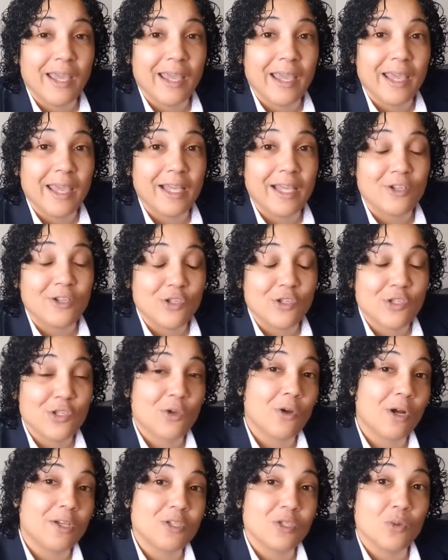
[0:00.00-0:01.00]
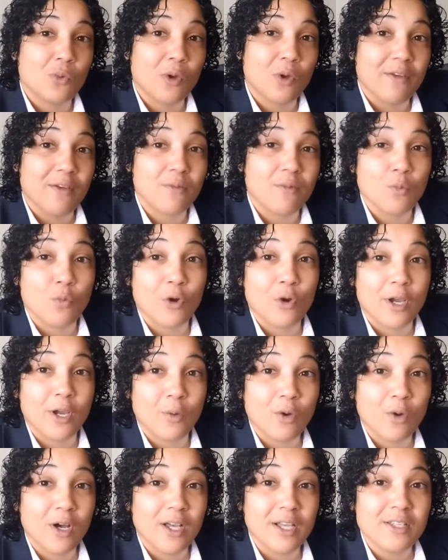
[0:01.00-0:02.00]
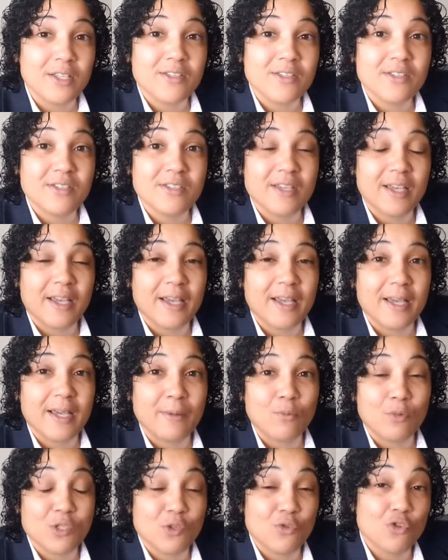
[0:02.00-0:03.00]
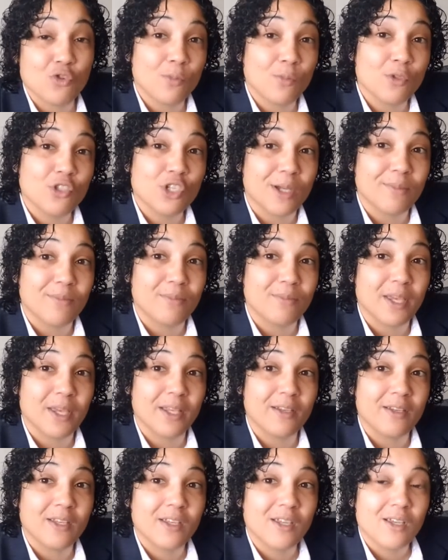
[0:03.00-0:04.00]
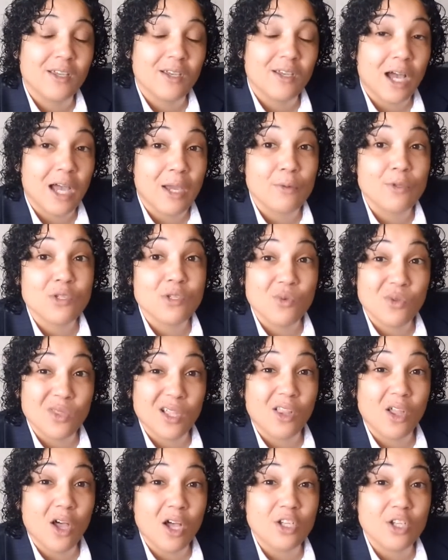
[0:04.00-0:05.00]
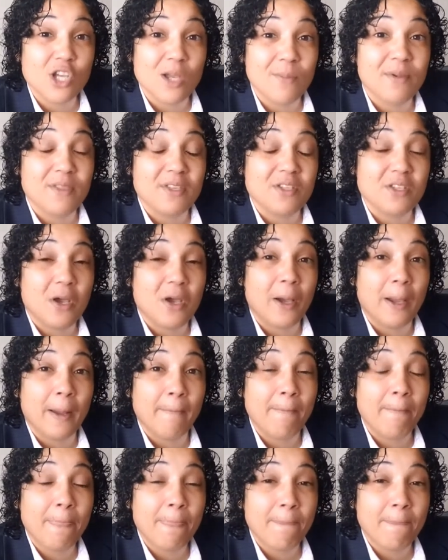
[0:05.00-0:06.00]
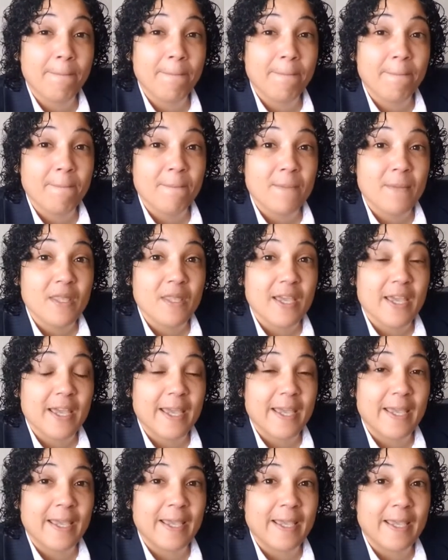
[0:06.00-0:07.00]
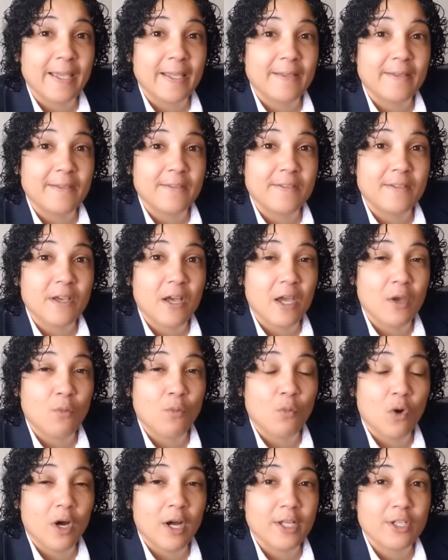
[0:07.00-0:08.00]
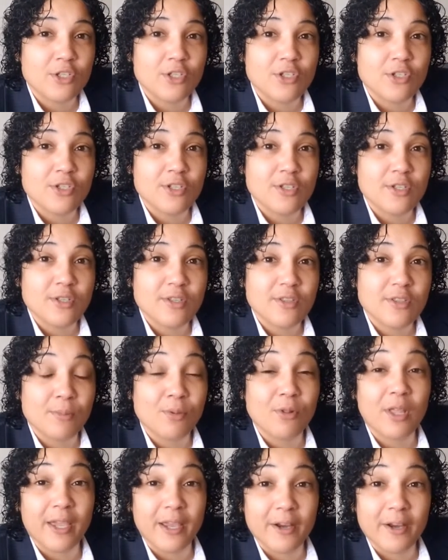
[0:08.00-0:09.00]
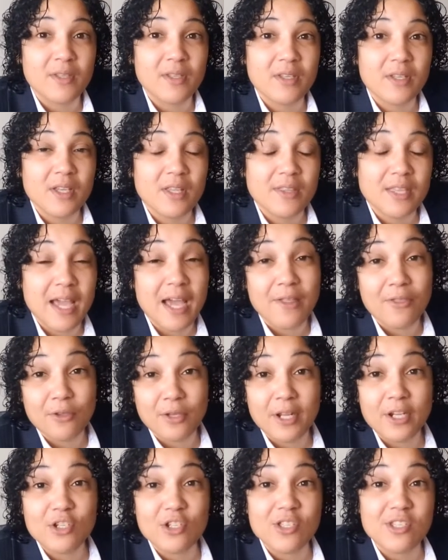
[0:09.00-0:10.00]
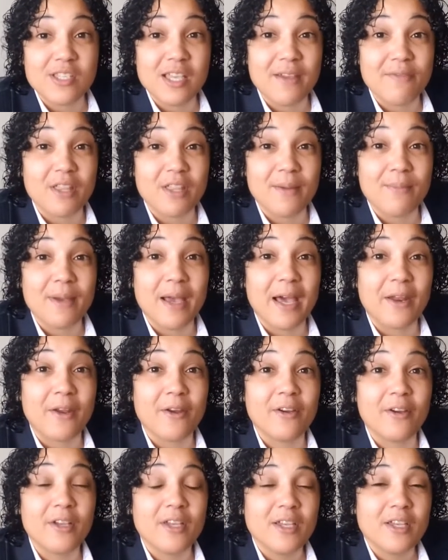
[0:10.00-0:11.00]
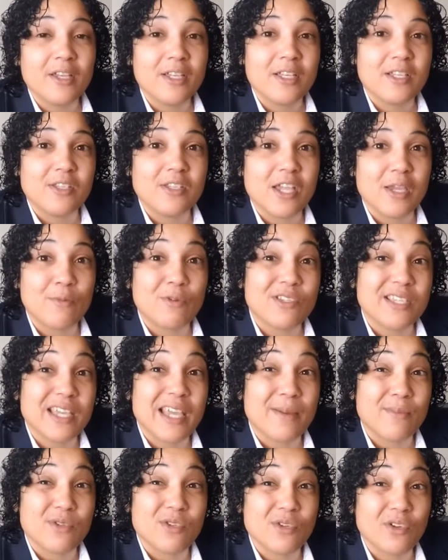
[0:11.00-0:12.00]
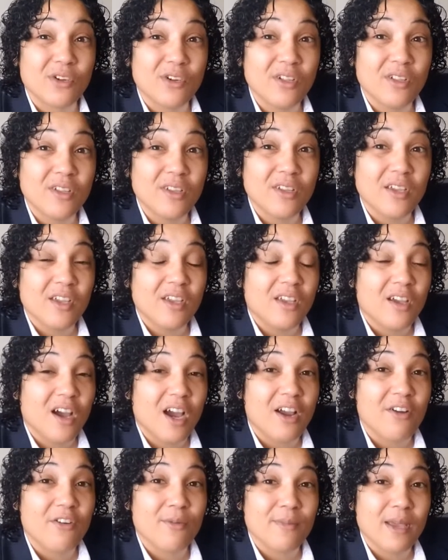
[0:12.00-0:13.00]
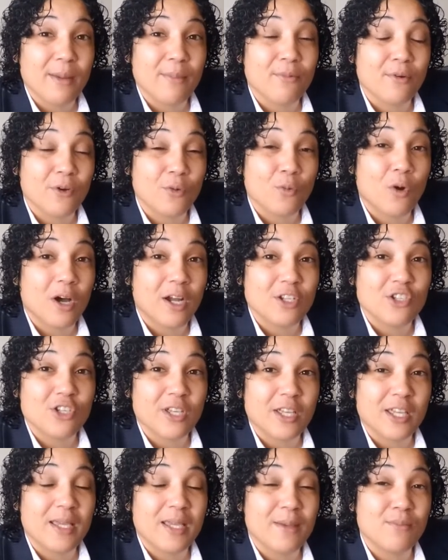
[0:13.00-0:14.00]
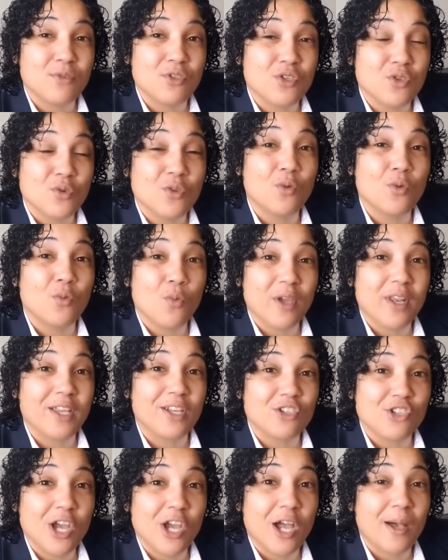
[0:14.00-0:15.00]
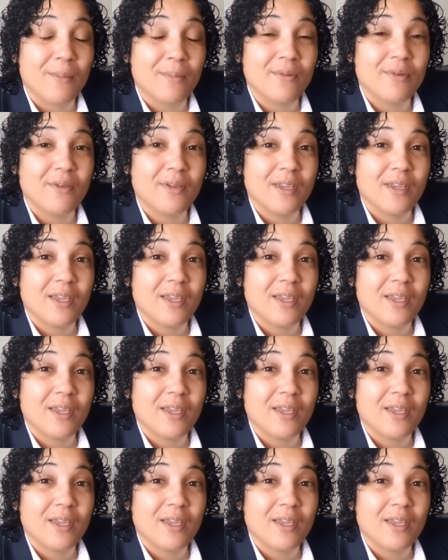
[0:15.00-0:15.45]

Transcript: and just across the way from where I was um, was a triple jump pit. I was doing the long jump at the time and I watched the player, the athlete I should say for that matter, his name was Sam Searle. I remember watching him do the winning jump